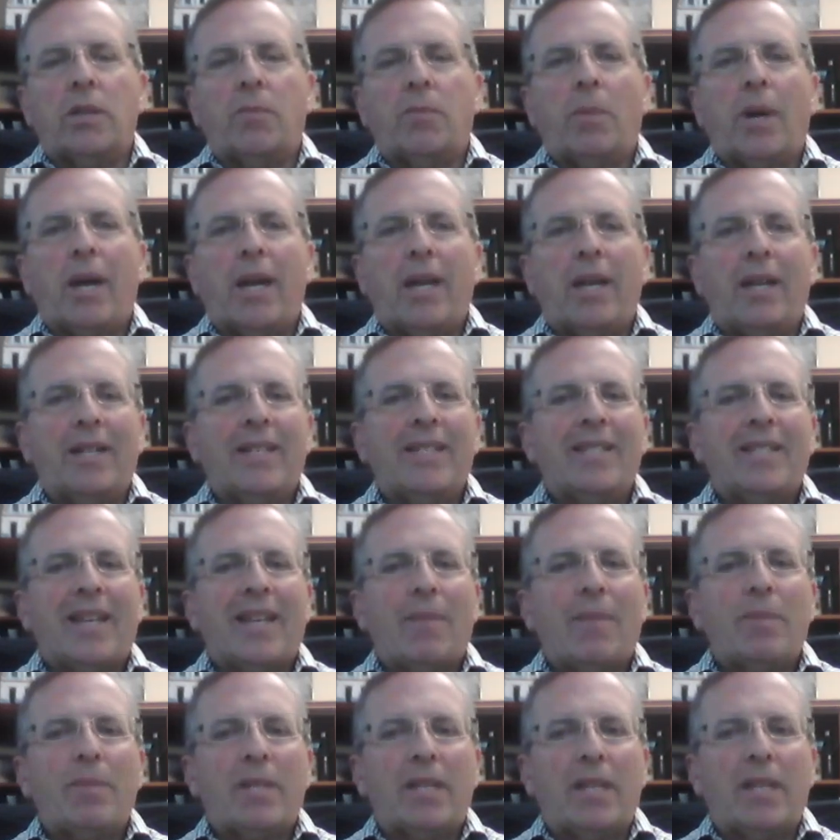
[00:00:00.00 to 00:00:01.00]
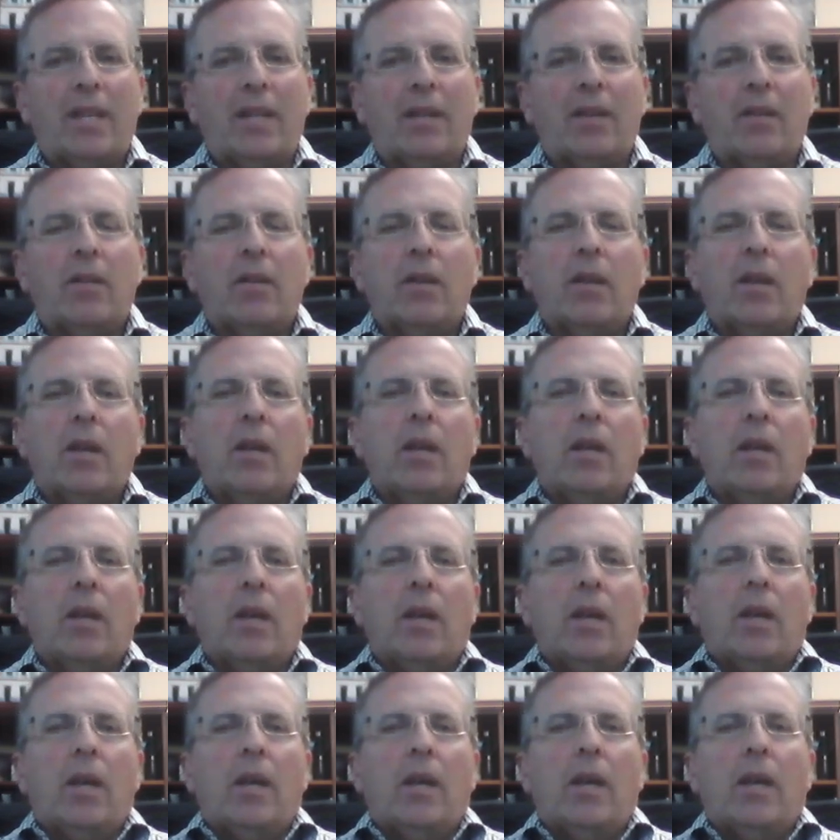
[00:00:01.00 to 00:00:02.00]
And by exempting
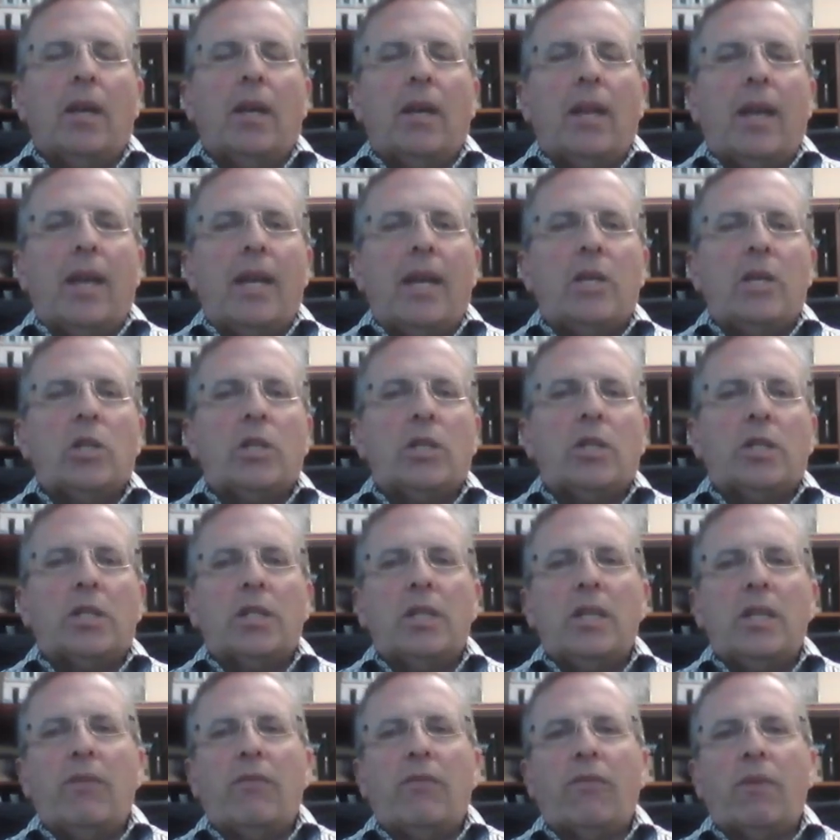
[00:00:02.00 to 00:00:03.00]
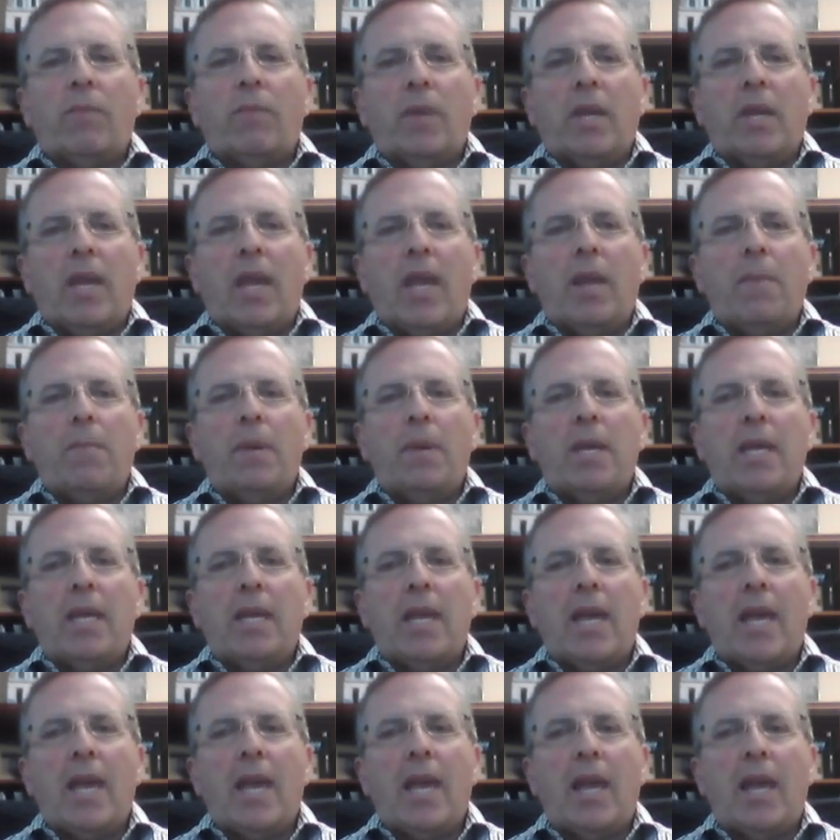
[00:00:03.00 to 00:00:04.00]
an agency from the
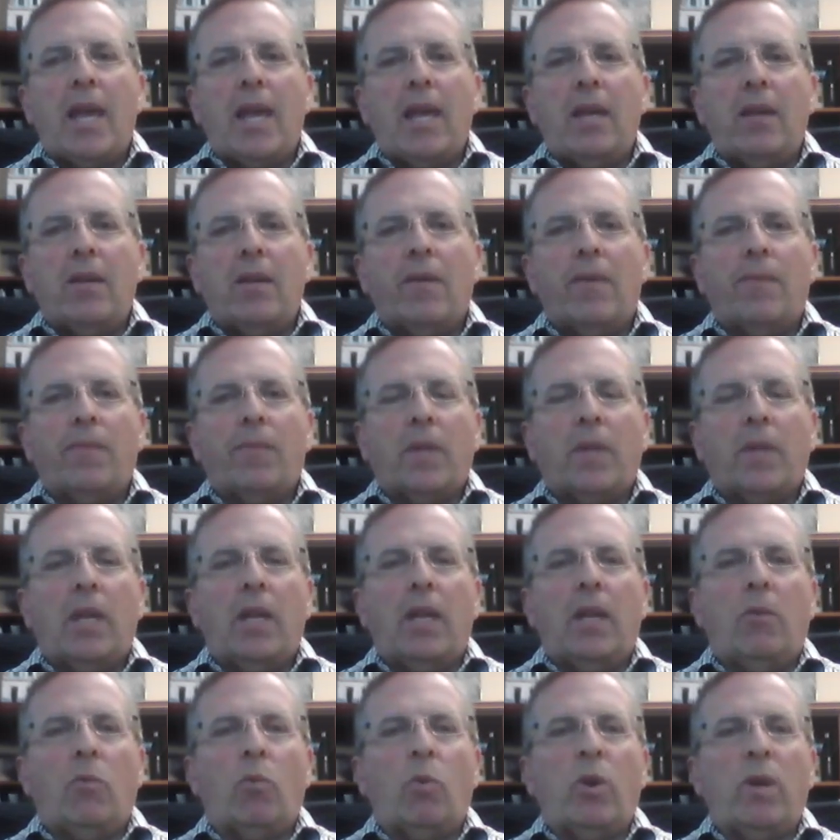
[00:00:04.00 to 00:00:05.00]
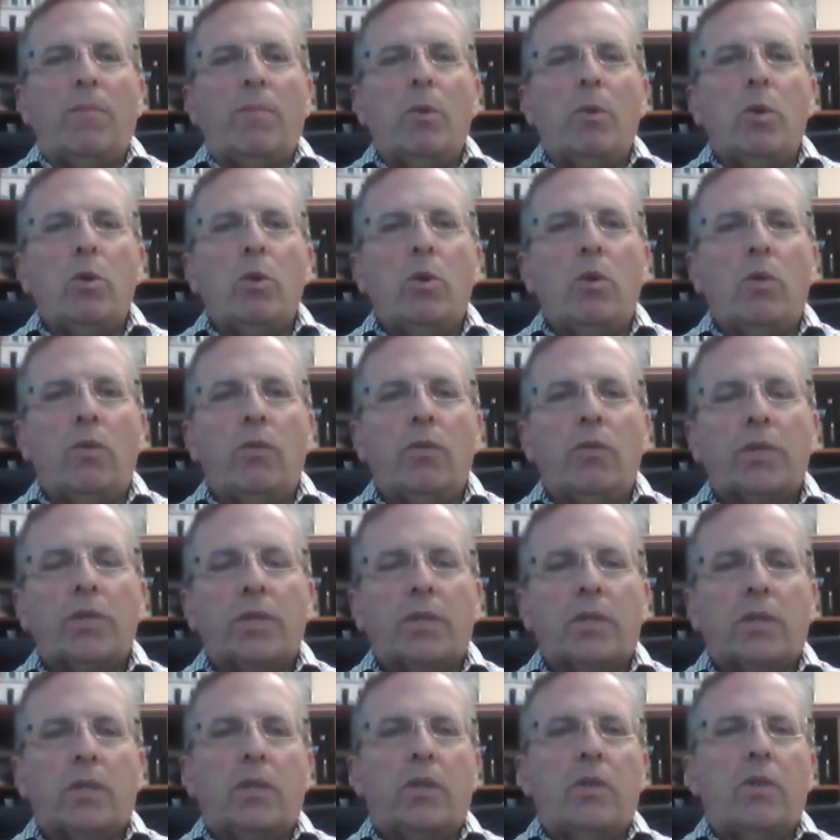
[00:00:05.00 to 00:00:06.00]
APA, it
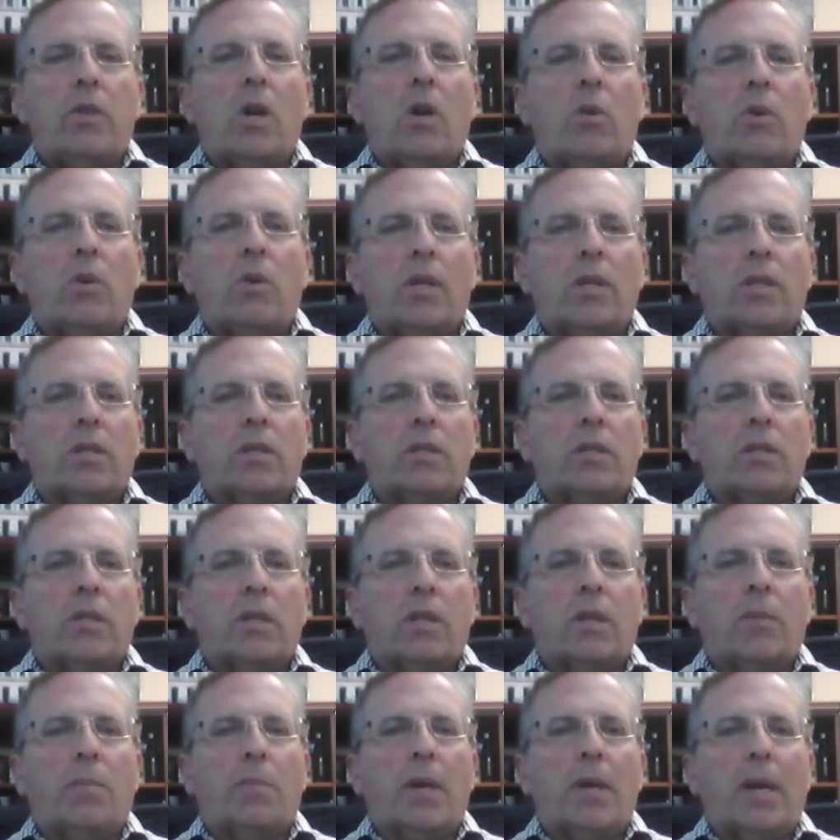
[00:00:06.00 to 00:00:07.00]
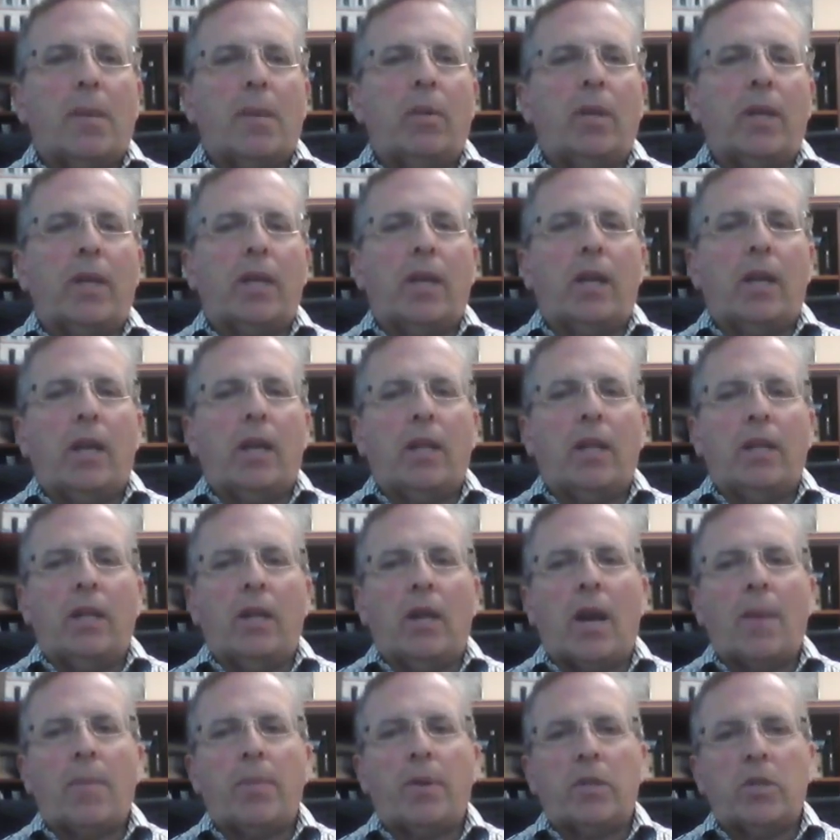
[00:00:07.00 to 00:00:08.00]
removes notice to the public and
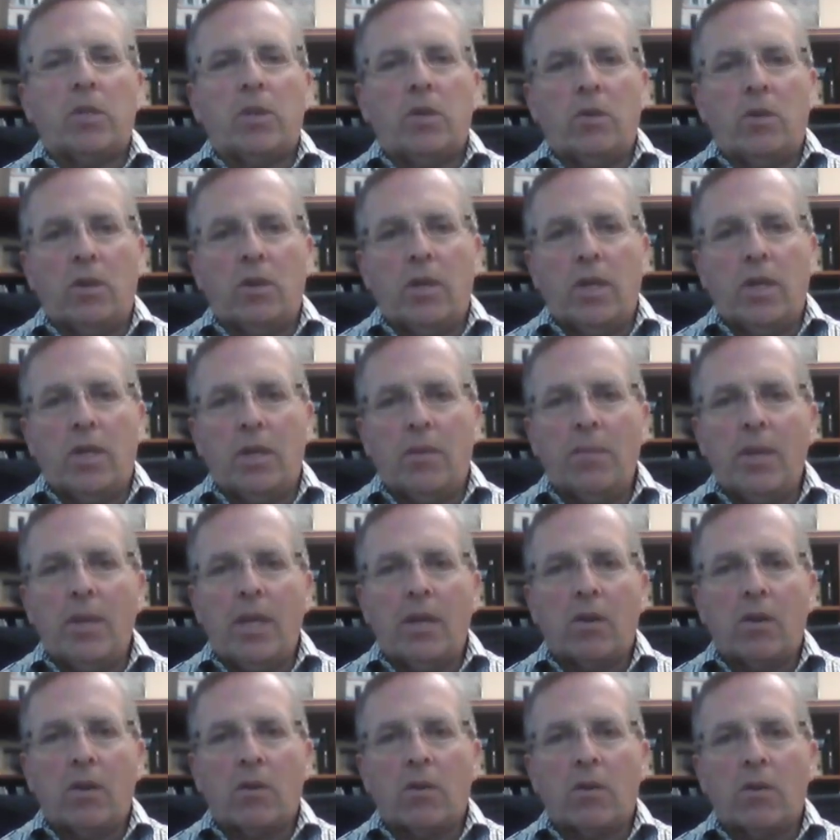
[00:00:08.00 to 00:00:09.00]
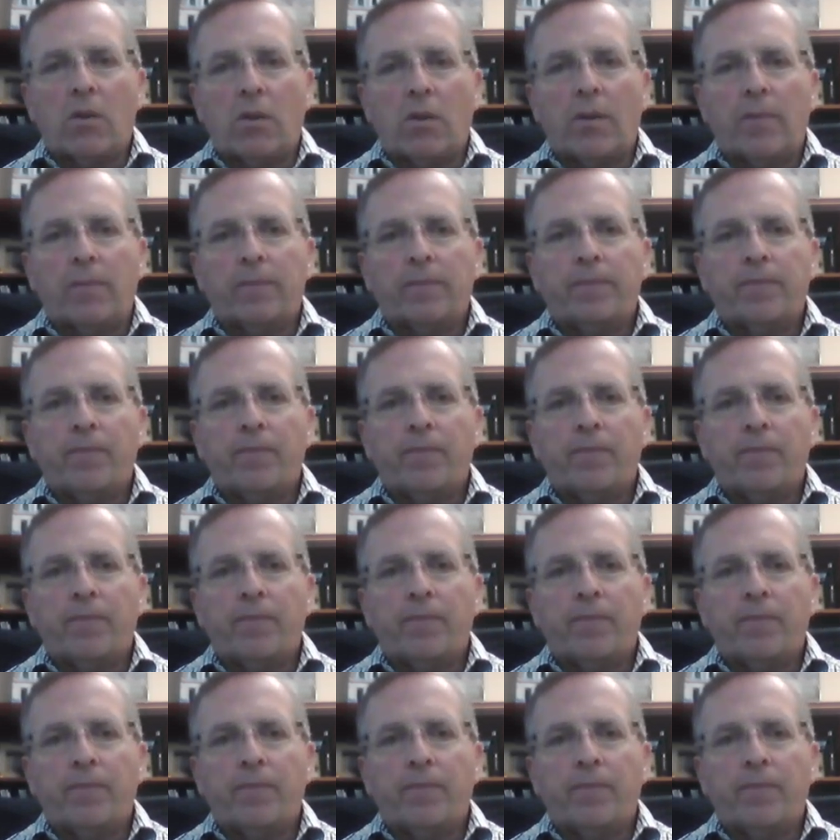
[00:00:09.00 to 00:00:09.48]
the opportunity to be heard.